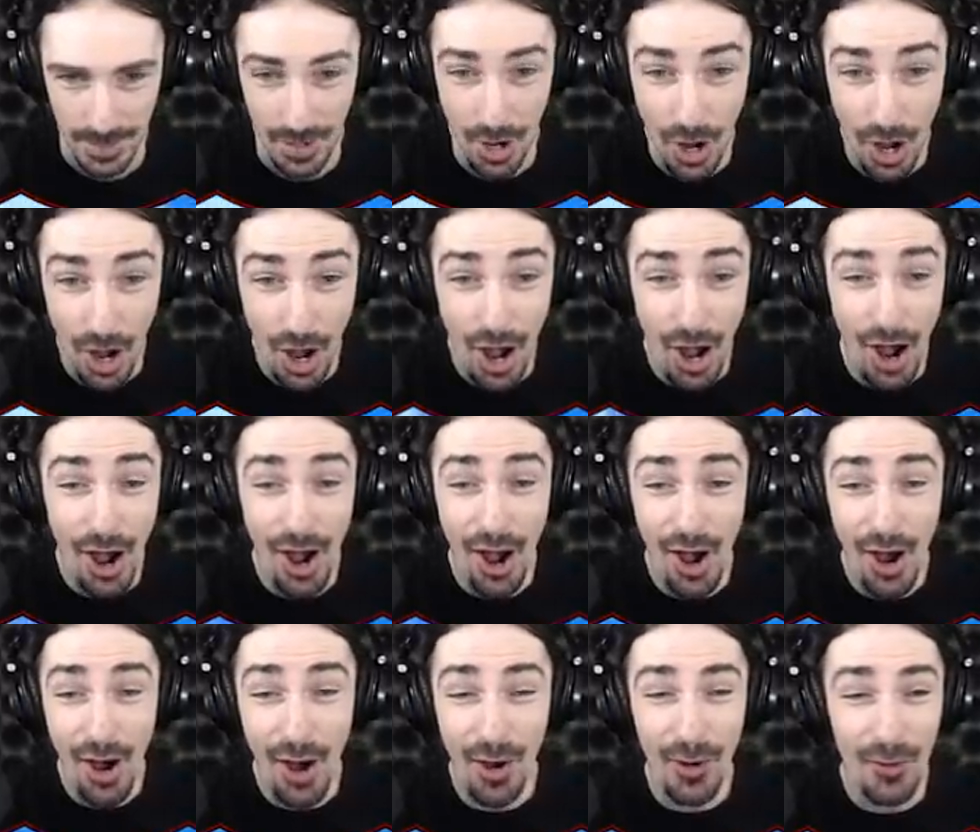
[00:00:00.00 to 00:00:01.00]

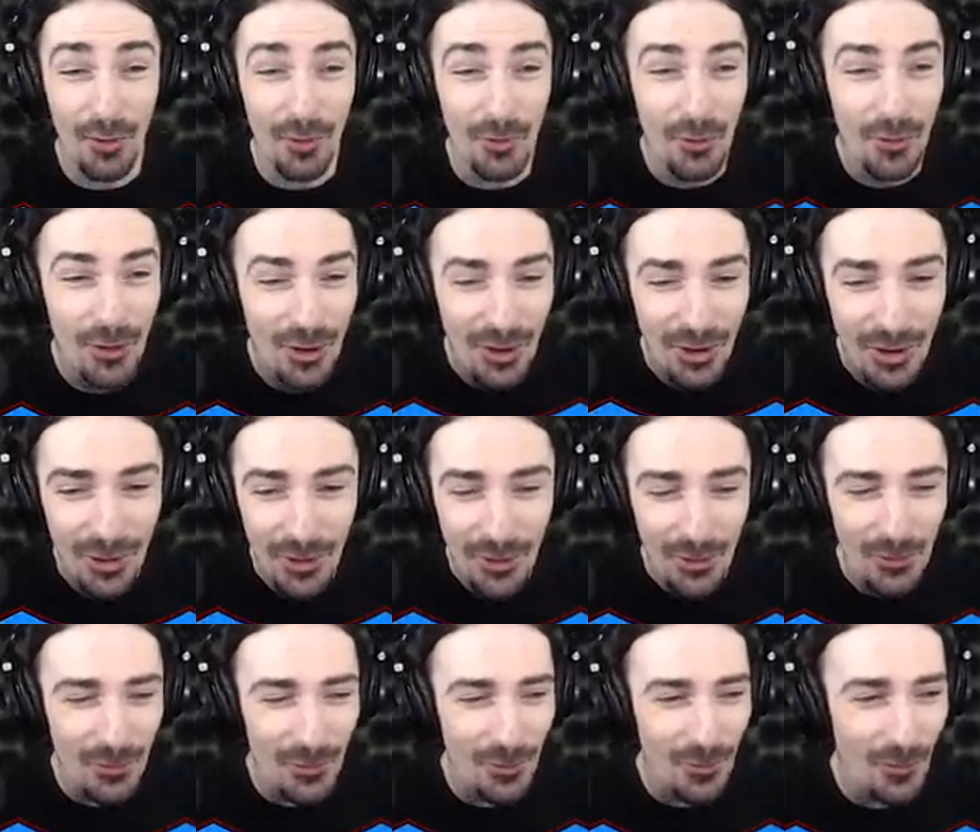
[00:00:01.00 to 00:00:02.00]
Oh!
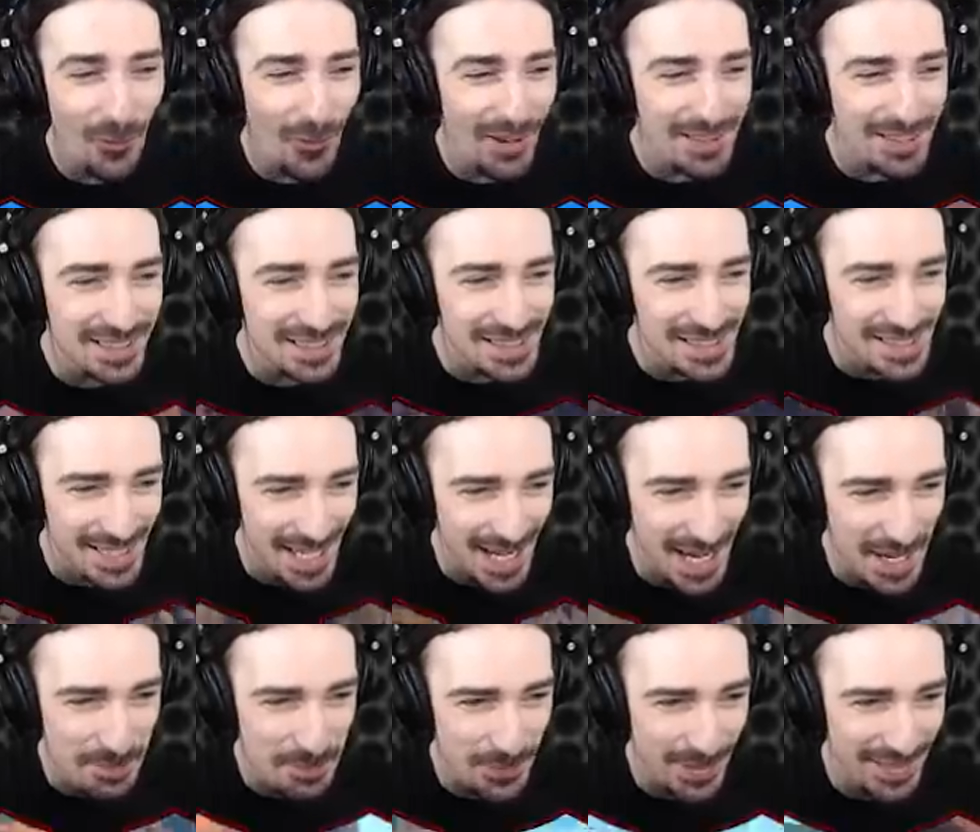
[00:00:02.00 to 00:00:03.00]
What just
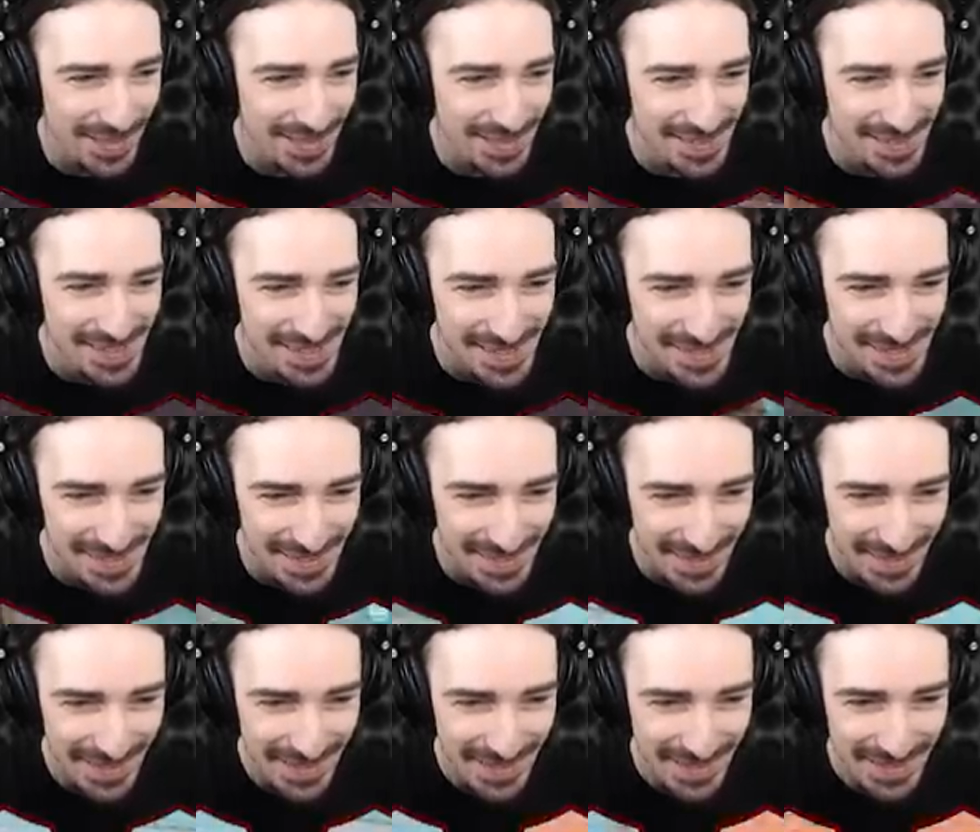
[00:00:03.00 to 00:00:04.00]
happened? What
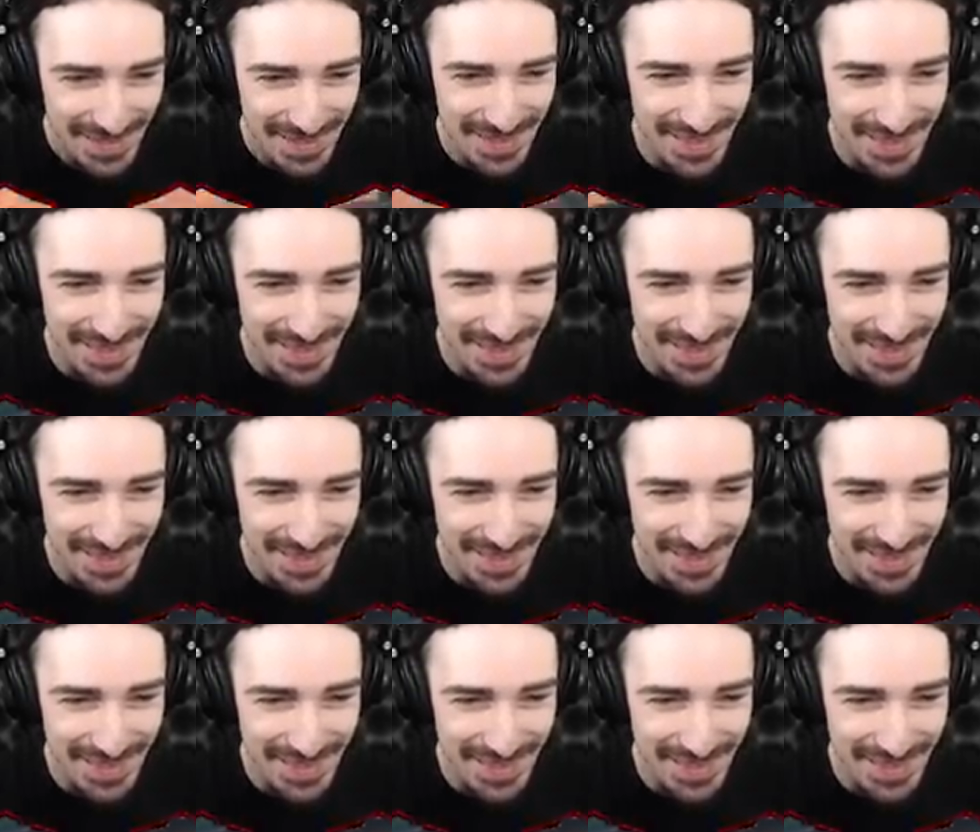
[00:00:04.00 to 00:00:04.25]
happened?